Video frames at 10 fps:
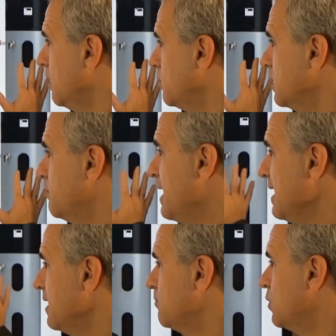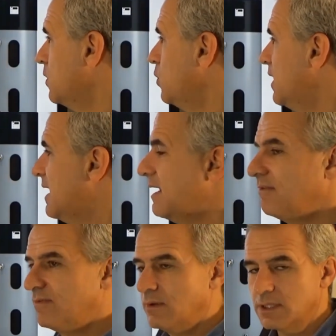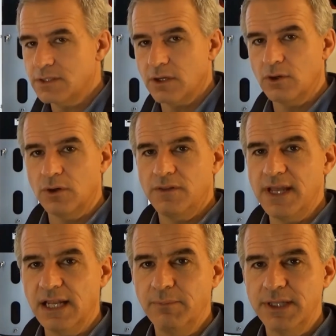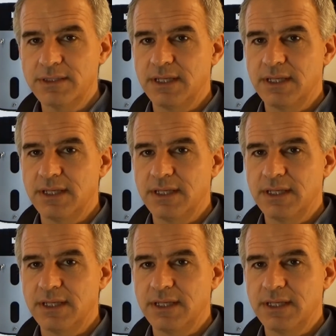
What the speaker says: Well, the backup mode will have, it's going to go to the elements.